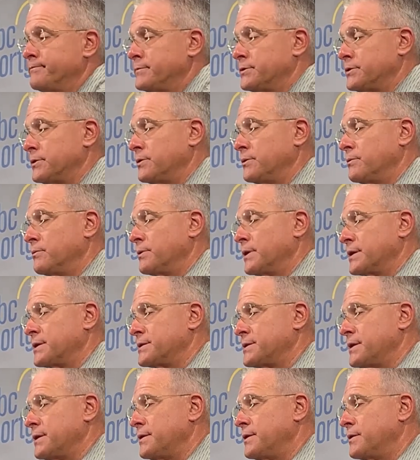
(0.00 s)
so, like I
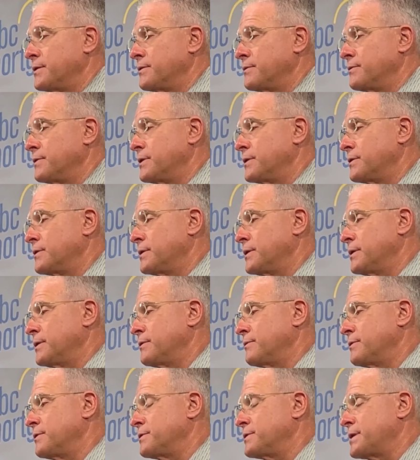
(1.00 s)
said,
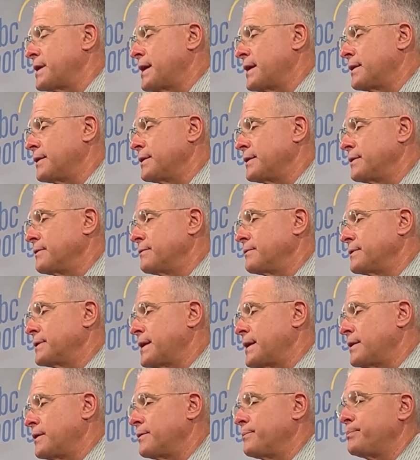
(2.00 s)
their talent
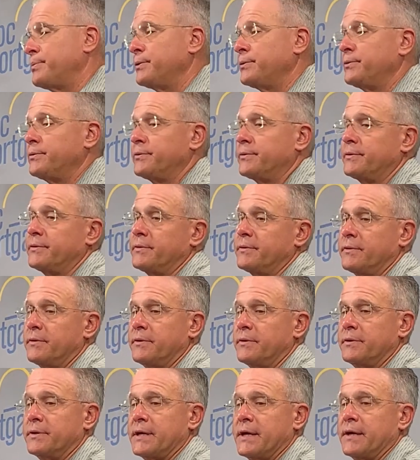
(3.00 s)
talent pool
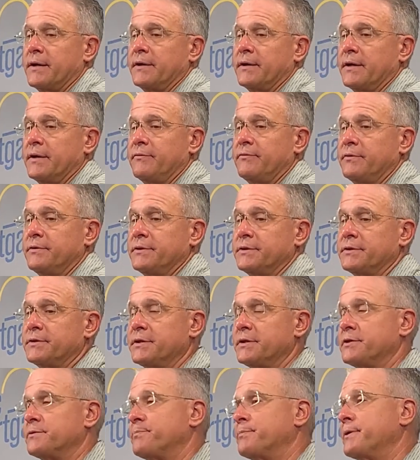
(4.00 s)
or talent level is
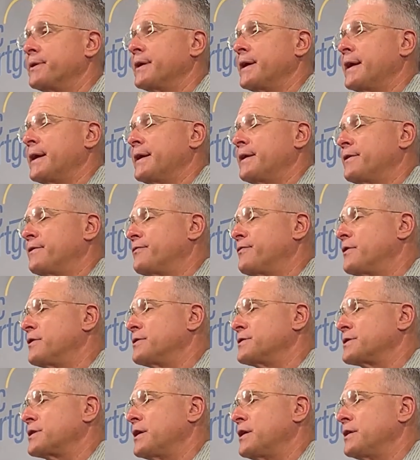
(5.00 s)
pretty high as far
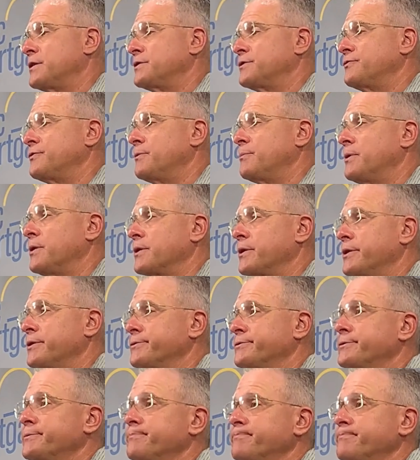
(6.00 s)
as college football goes.